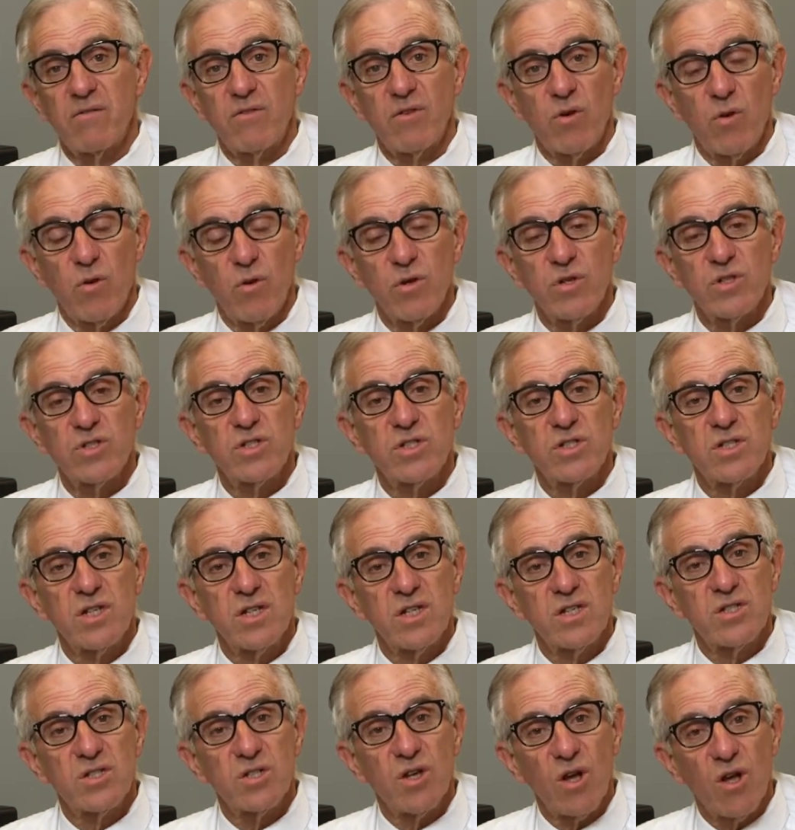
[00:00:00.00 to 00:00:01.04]
Of course,
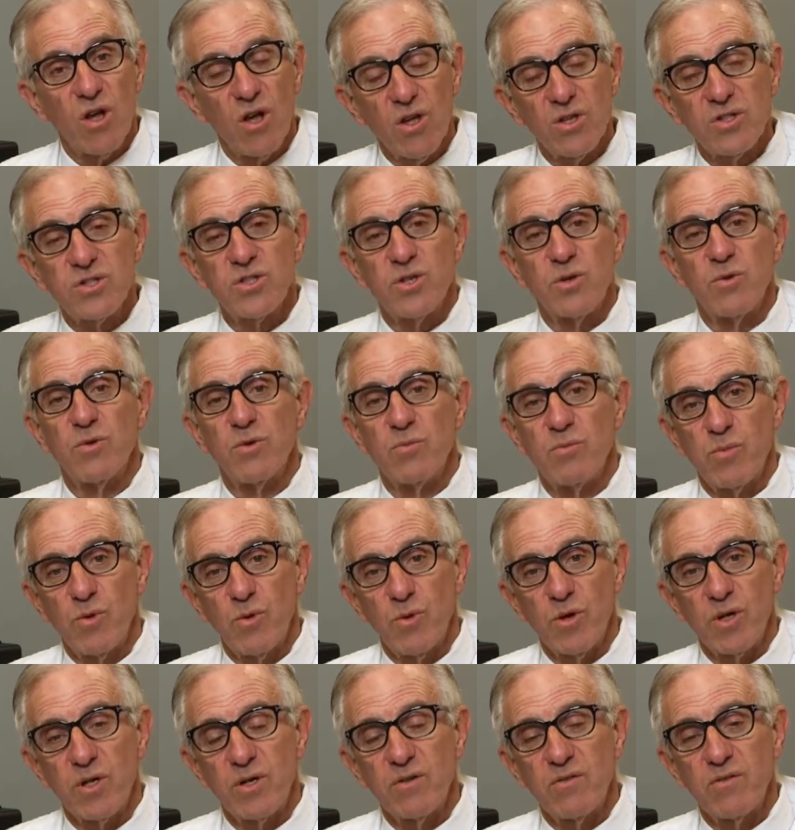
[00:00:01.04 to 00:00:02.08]
it's also
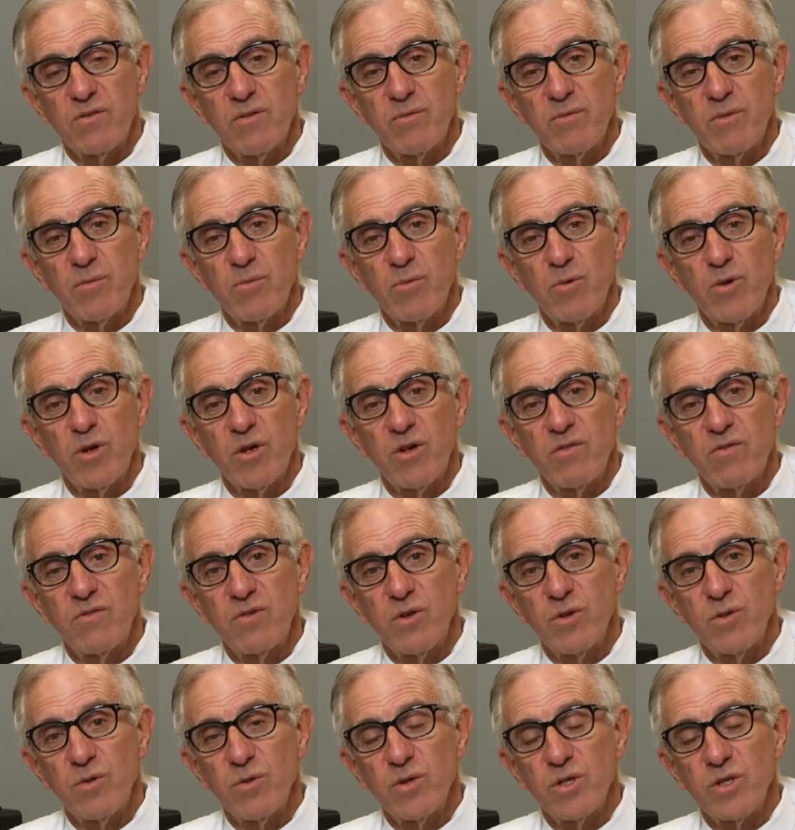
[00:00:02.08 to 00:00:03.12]
important from the point of
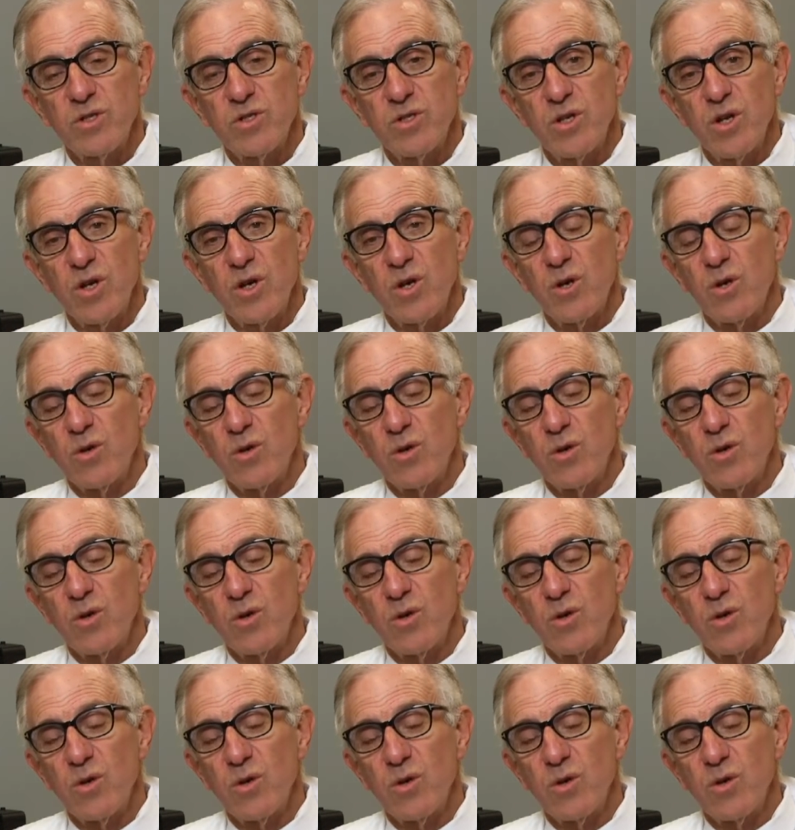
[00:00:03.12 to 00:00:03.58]
view is